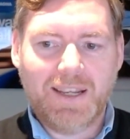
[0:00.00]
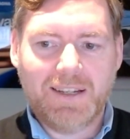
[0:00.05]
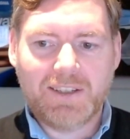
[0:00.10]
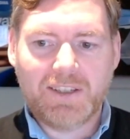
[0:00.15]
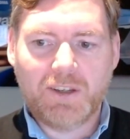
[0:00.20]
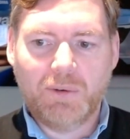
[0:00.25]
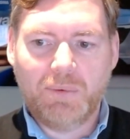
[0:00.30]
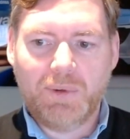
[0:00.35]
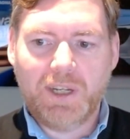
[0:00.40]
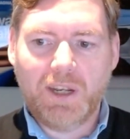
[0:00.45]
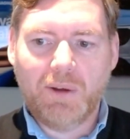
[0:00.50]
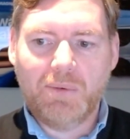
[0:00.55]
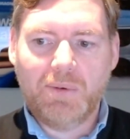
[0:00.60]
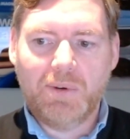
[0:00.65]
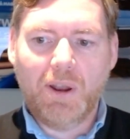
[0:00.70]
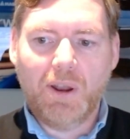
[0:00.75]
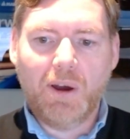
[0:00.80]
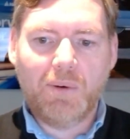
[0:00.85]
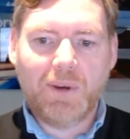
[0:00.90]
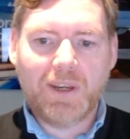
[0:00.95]
And so we
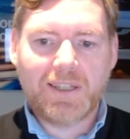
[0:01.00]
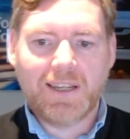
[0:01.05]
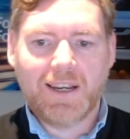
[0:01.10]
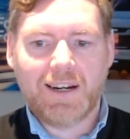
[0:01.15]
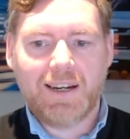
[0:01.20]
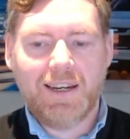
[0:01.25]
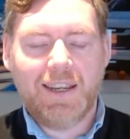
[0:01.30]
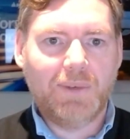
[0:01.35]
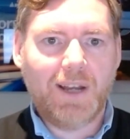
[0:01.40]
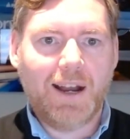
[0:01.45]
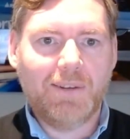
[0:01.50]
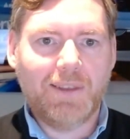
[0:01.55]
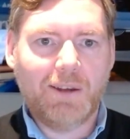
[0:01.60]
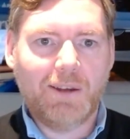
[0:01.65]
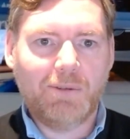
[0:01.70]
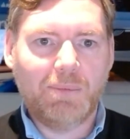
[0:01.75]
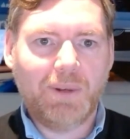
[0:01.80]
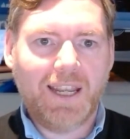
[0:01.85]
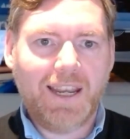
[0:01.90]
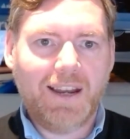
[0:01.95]
don't know exactly how
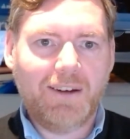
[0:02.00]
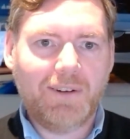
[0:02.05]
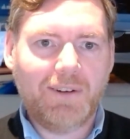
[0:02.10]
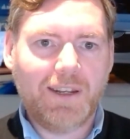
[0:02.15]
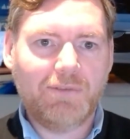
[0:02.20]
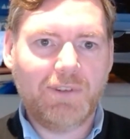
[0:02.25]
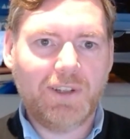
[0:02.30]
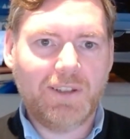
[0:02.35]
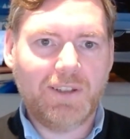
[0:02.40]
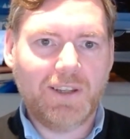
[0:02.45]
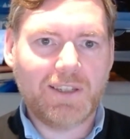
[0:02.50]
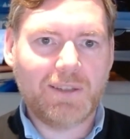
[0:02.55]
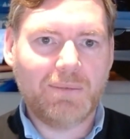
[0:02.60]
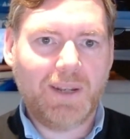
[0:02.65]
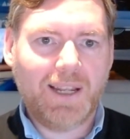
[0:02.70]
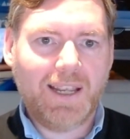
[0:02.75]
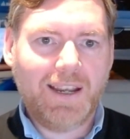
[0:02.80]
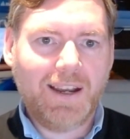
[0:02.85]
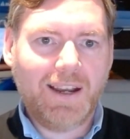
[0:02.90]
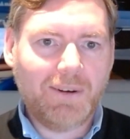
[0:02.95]
that will play out. And if it
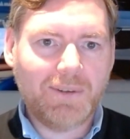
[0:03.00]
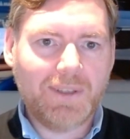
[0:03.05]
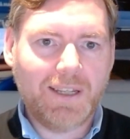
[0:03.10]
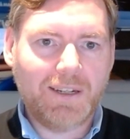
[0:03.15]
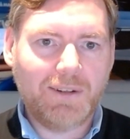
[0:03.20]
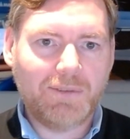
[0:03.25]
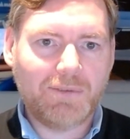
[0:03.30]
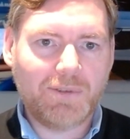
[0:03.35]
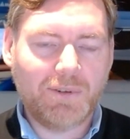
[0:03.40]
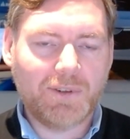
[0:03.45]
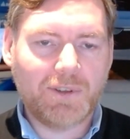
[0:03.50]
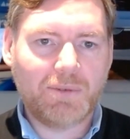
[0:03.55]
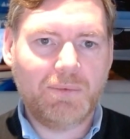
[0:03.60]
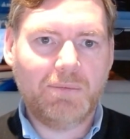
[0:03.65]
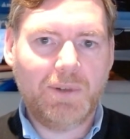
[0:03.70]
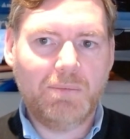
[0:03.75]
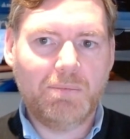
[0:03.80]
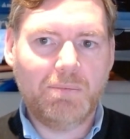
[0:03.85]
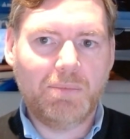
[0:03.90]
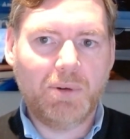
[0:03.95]
doesn't play out, then of course
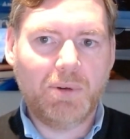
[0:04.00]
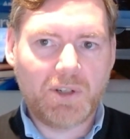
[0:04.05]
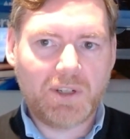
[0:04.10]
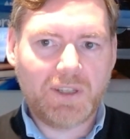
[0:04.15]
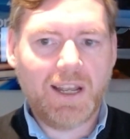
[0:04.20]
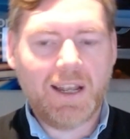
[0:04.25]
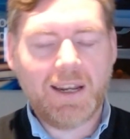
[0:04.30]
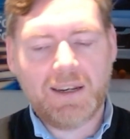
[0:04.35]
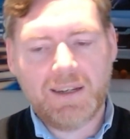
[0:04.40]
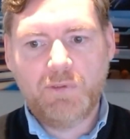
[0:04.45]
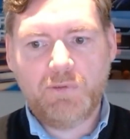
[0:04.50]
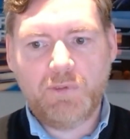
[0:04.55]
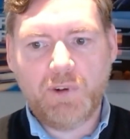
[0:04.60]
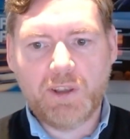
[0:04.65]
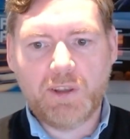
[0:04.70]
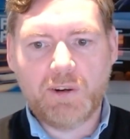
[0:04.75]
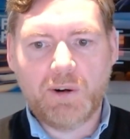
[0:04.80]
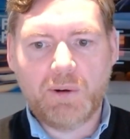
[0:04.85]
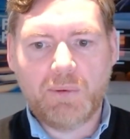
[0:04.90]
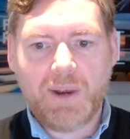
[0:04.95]
we push that
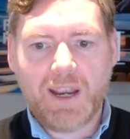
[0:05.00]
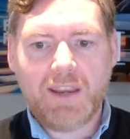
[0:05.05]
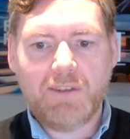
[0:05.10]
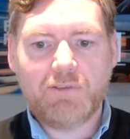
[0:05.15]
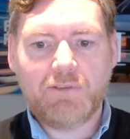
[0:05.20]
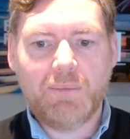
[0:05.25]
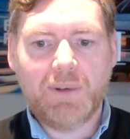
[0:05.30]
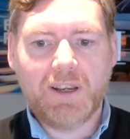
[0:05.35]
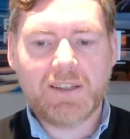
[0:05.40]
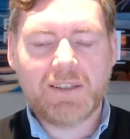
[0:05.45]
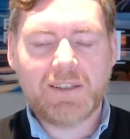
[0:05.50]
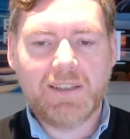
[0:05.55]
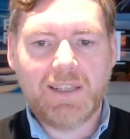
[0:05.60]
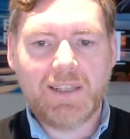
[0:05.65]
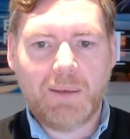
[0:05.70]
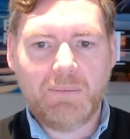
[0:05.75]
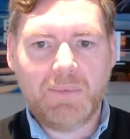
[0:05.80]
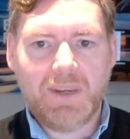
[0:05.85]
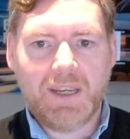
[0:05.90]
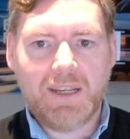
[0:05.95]
further away from us. And
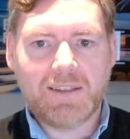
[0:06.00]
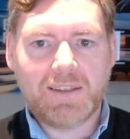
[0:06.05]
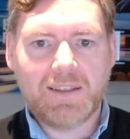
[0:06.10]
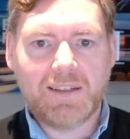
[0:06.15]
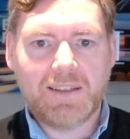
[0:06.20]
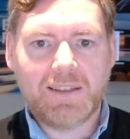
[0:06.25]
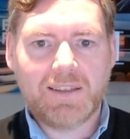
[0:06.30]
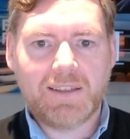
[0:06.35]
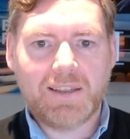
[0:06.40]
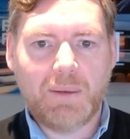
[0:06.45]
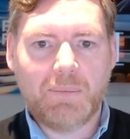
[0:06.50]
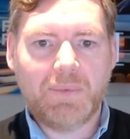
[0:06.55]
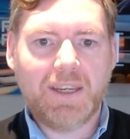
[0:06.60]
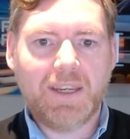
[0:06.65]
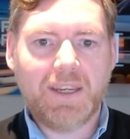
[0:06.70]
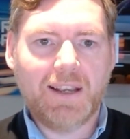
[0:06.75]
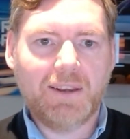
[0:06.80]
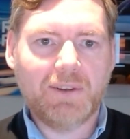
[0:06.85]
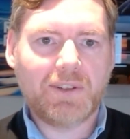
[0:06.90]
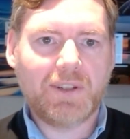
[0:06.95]
that means that
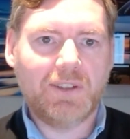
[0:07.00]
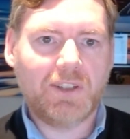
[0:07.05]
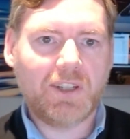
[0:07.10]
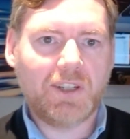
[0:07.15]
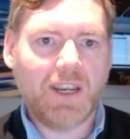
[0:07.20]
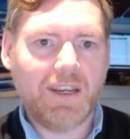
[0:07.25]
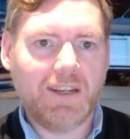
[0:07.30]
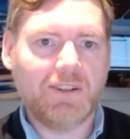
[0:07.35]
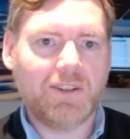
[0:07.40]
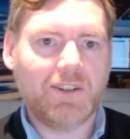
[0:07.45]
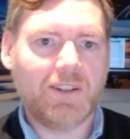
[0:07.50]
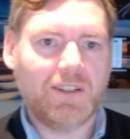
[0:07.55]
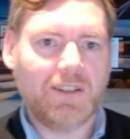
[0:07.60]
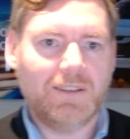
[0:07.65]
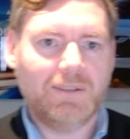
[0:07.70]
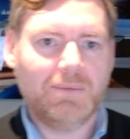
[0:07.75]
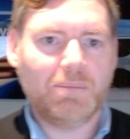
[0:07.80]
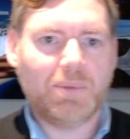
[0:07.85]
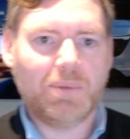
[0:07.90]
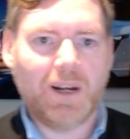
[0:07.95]
something else can change
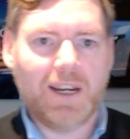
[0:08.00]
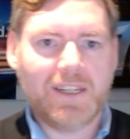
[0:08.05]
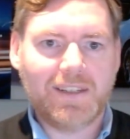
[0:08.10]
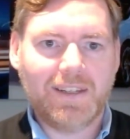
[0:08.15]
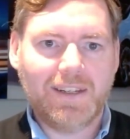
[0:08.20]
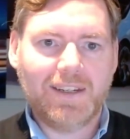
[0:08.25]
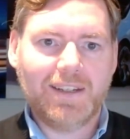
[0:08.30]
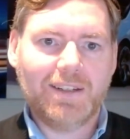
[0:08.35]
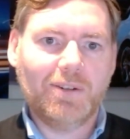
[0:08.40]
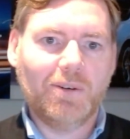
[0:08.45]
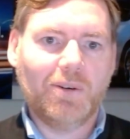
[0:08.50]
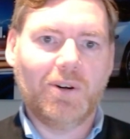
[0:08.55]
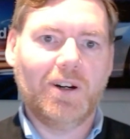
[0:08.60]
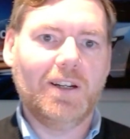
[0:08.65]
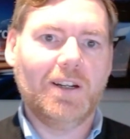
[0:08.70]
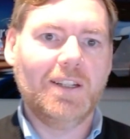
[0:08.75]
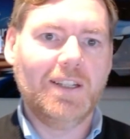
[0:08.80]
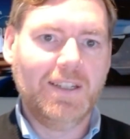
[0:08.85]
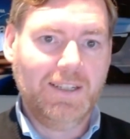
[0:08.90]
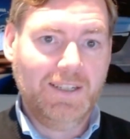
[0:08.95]
pricing
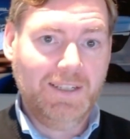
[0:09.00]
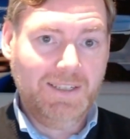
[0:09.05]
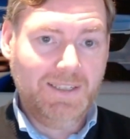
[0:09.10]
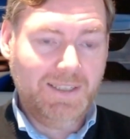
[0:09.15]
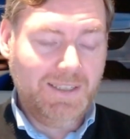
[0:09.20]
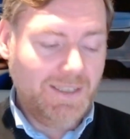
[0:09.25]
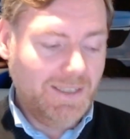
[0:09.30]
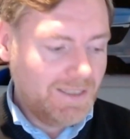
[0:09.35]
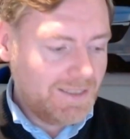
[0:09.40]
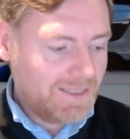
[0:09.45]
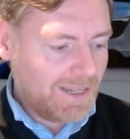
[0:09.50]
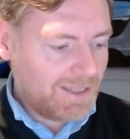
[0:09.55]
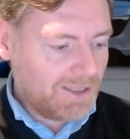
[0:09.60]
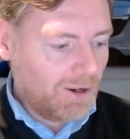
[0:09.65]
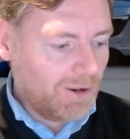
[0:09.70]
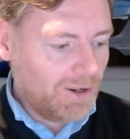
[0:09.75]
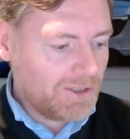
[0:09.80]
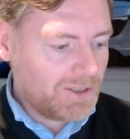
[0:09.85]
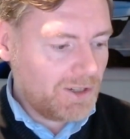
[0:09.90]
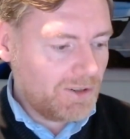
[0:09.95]
or
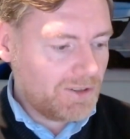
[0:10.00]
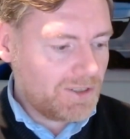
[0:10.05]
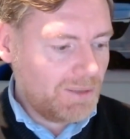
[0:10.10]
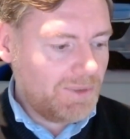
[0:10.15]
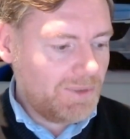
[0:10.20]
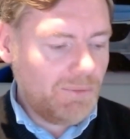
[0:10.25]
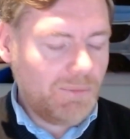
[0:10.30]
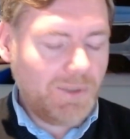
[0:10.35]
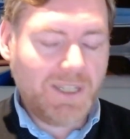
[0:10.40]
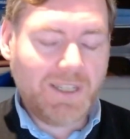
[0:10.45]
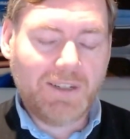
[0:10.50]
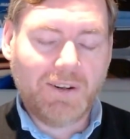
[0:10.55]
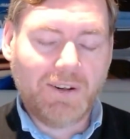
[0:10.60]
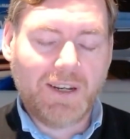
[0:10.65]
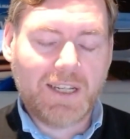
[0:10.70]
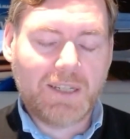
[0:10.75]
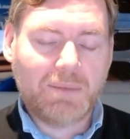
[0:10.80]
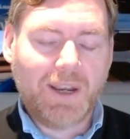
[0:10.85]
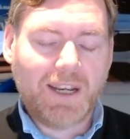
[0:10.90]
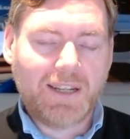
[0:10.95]
technology or something we did not
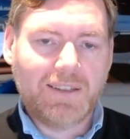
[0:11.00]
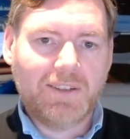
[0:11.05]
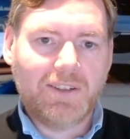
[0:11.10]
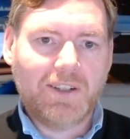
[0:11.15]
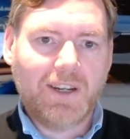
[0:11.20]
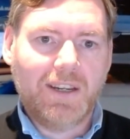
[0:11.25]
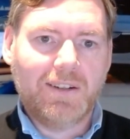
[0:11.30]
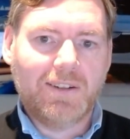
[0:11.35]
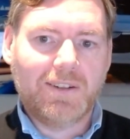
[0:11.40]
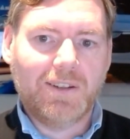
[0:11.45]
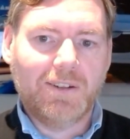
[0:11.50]
expect to change.